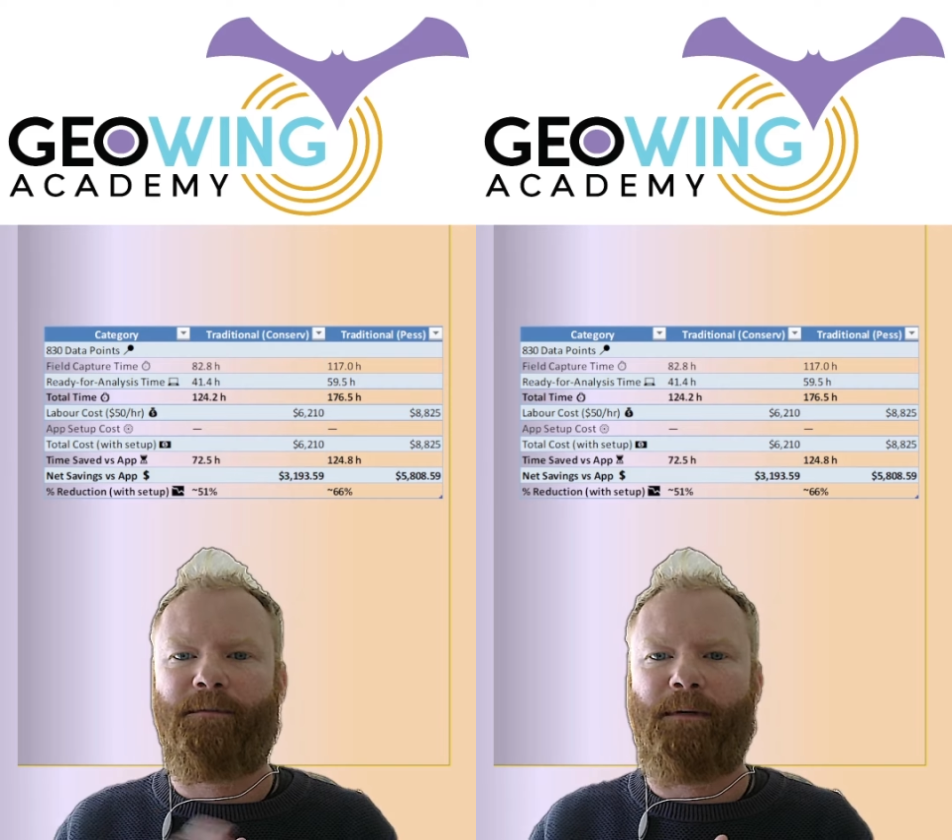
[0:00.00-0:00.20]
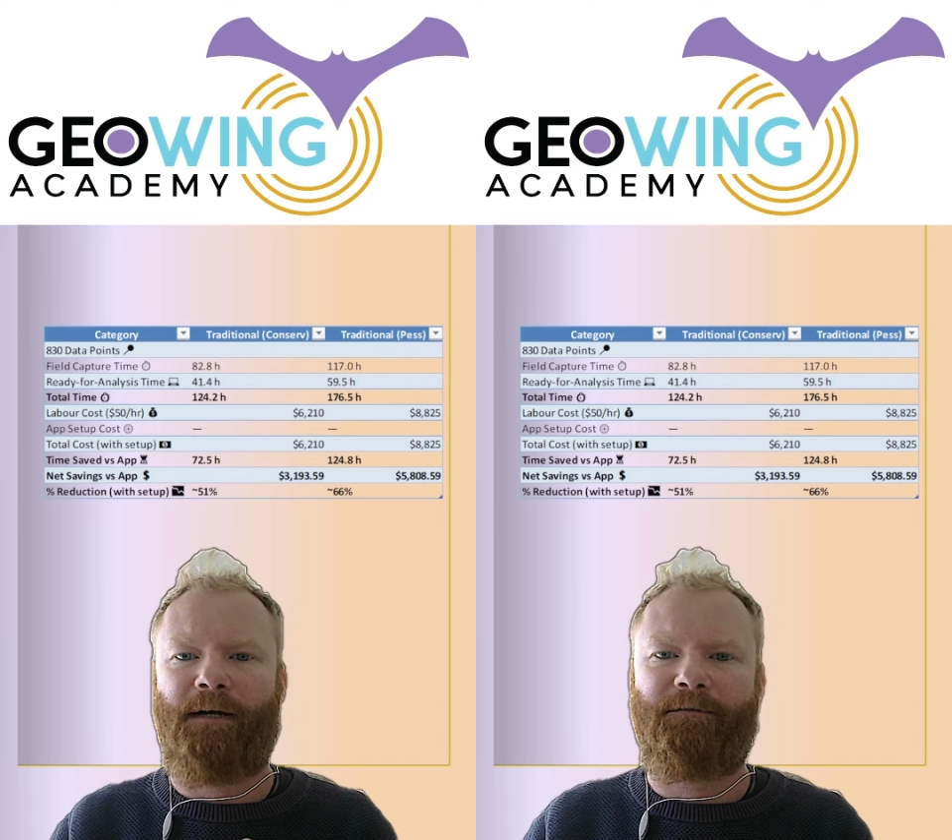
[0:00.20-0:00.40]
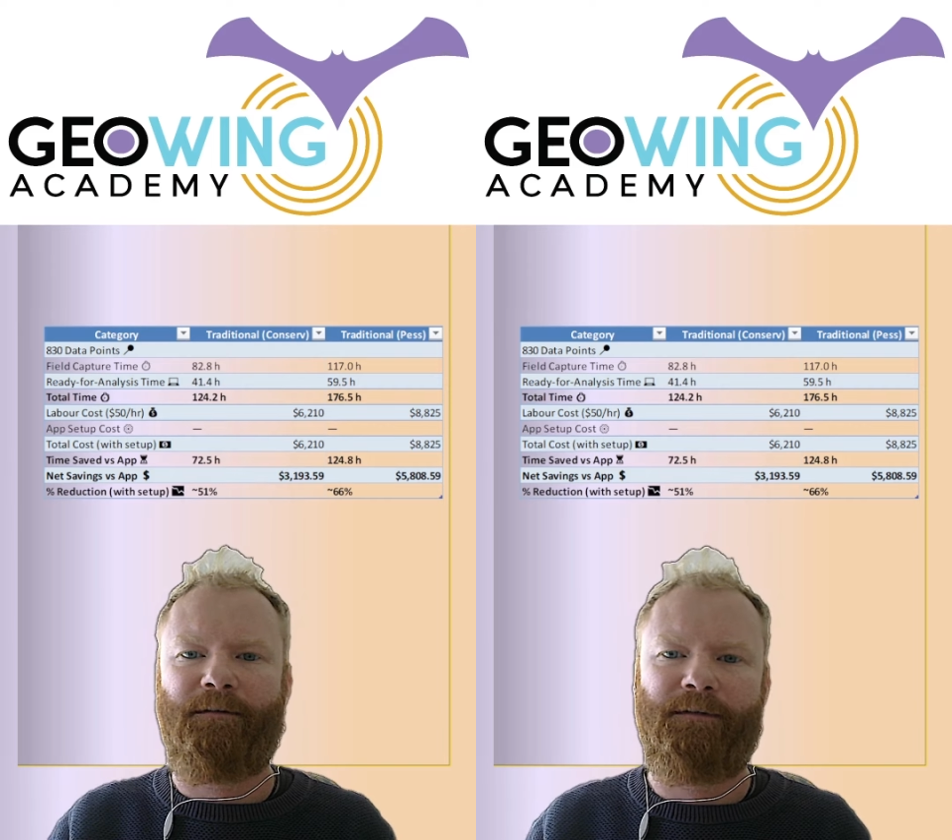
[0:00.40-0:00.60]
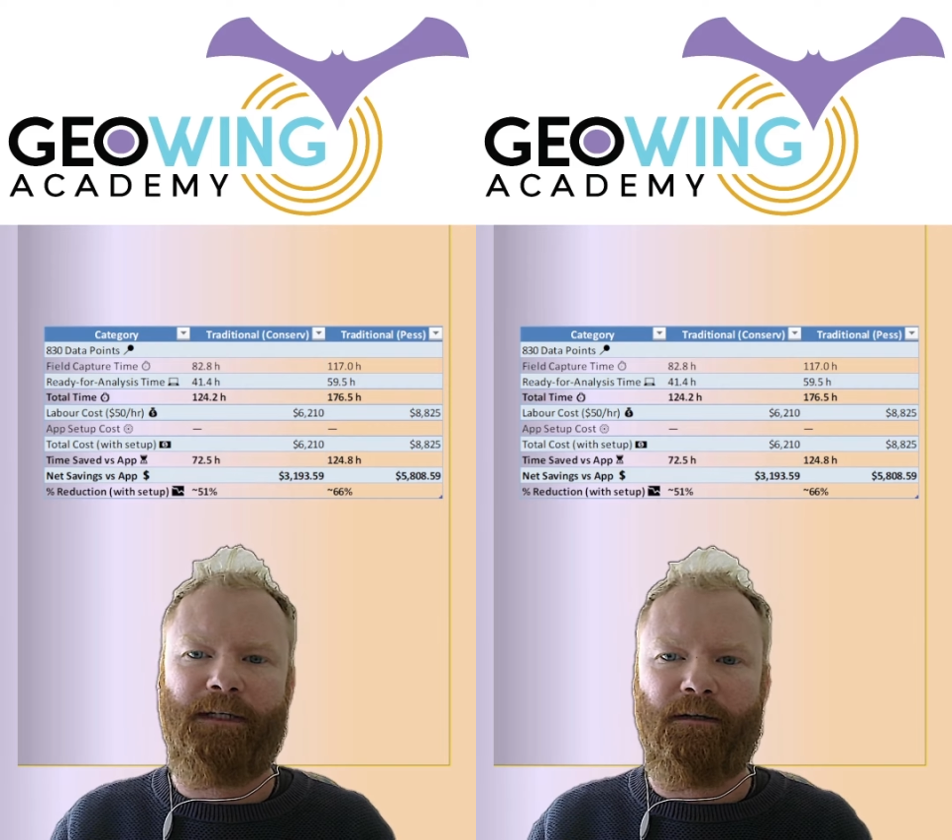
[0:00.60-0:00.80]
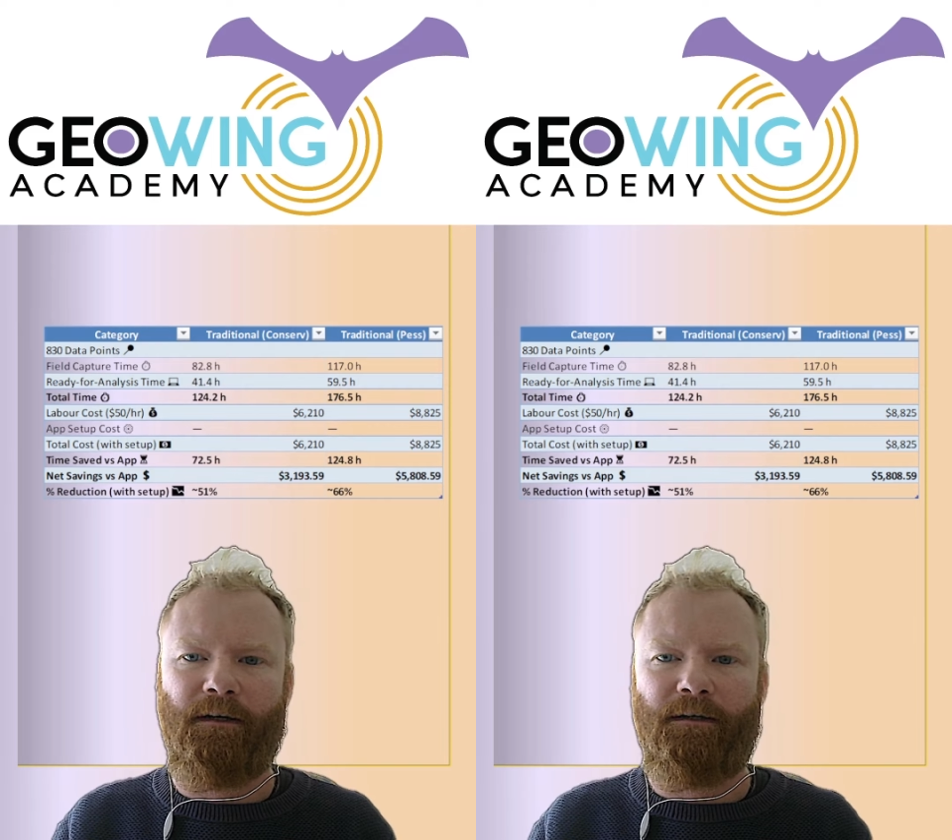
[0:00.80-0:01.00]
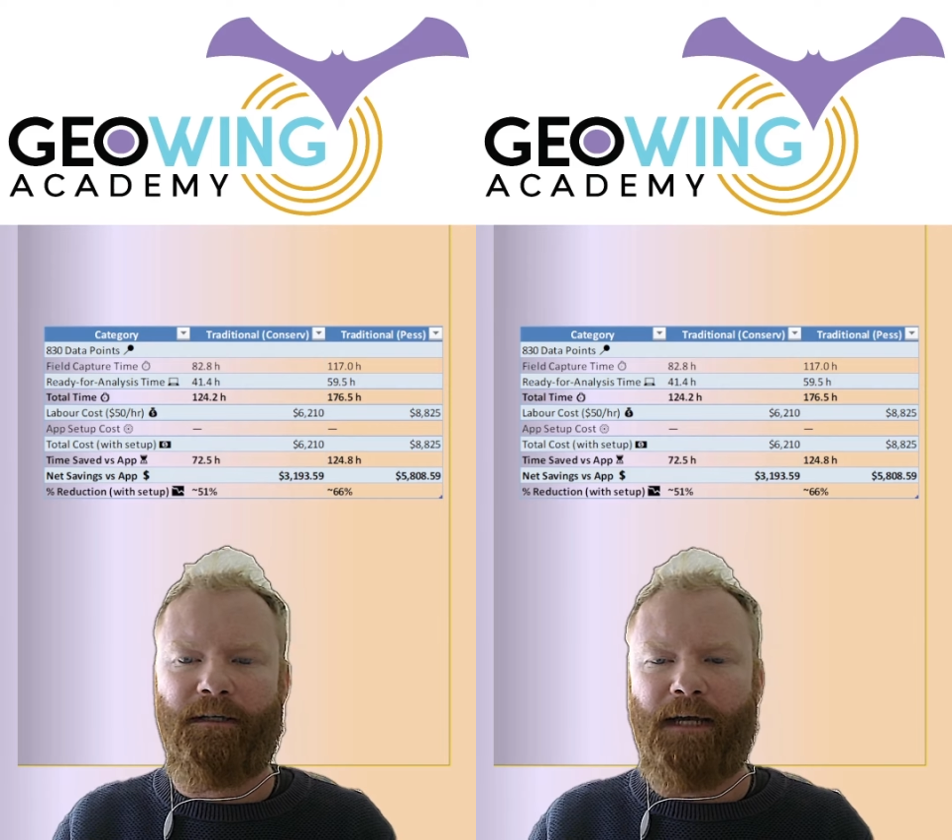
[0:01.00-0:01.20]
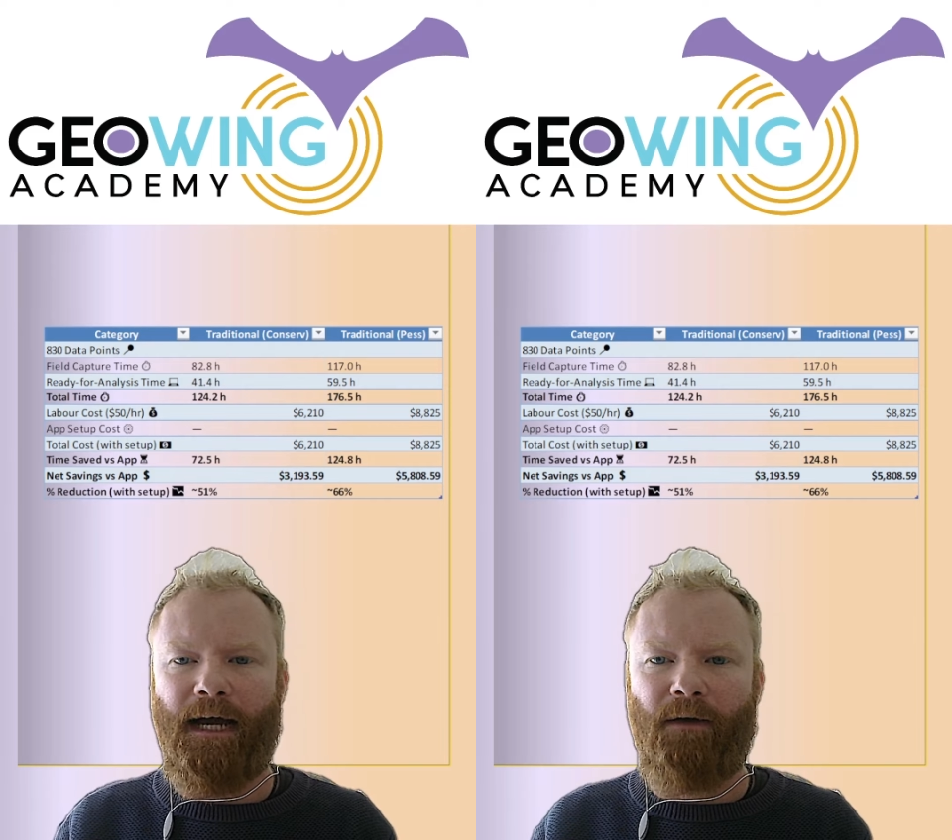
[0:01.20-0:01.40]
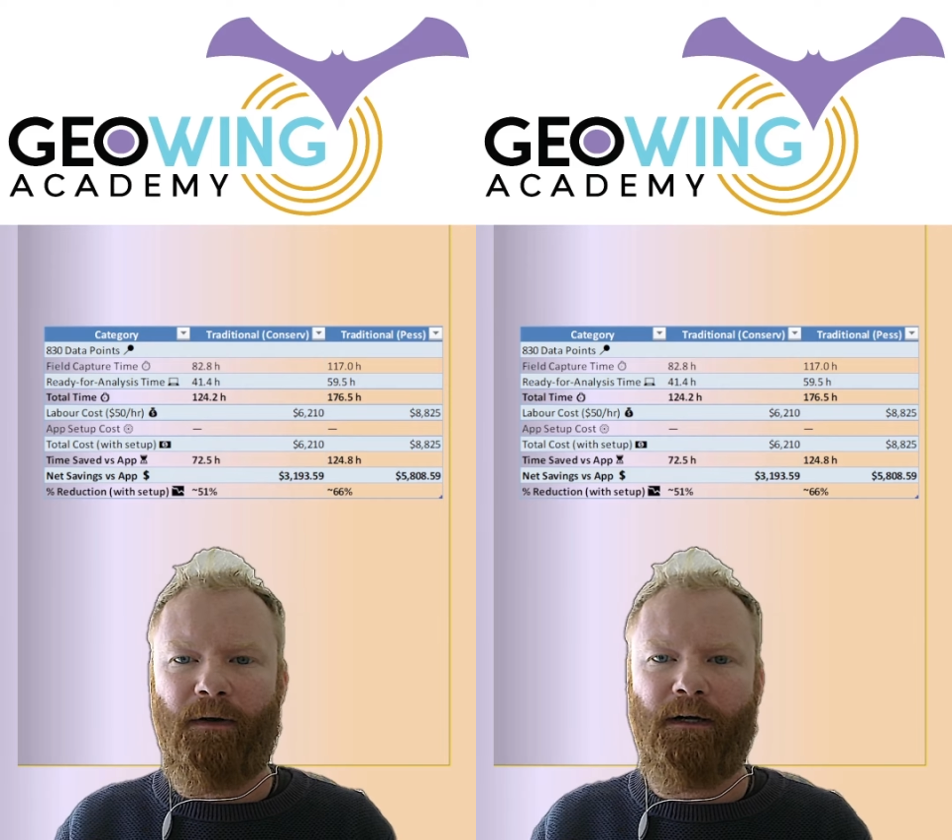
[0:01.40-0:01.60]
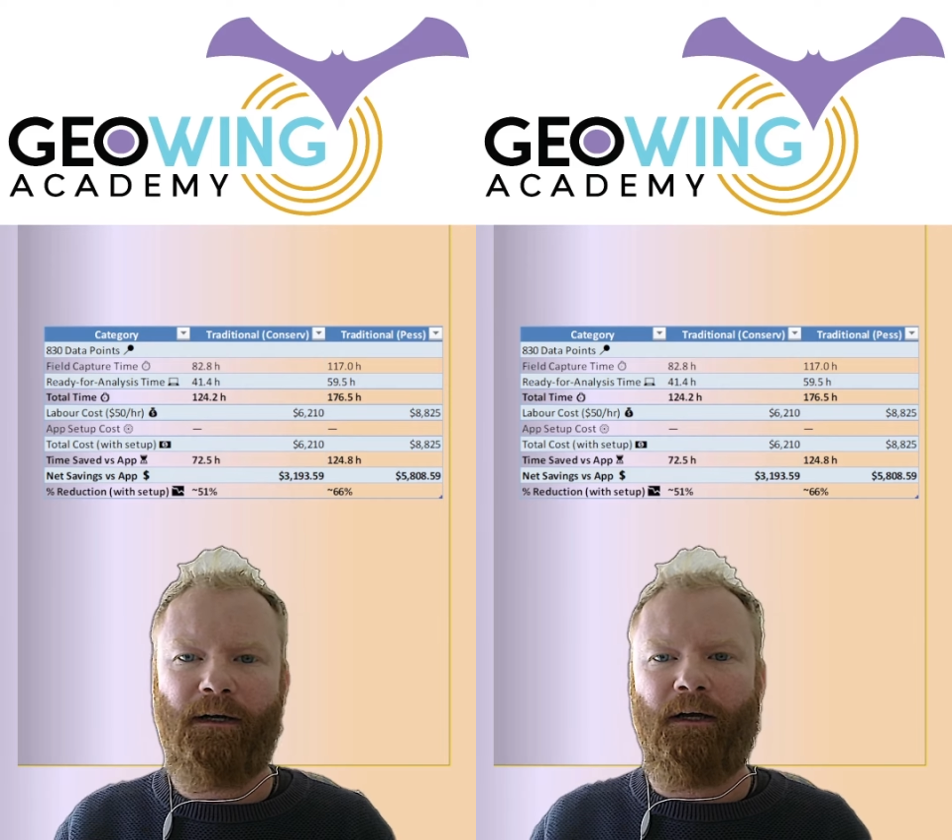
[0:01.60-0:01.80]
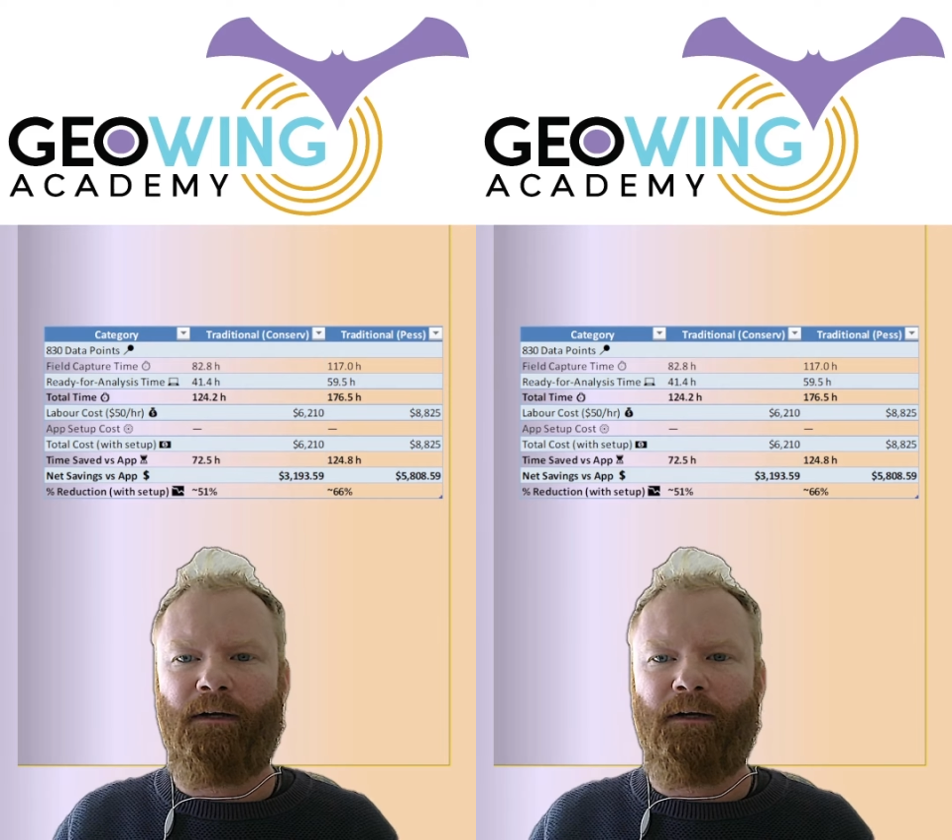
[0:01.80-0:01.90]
about $50 an hour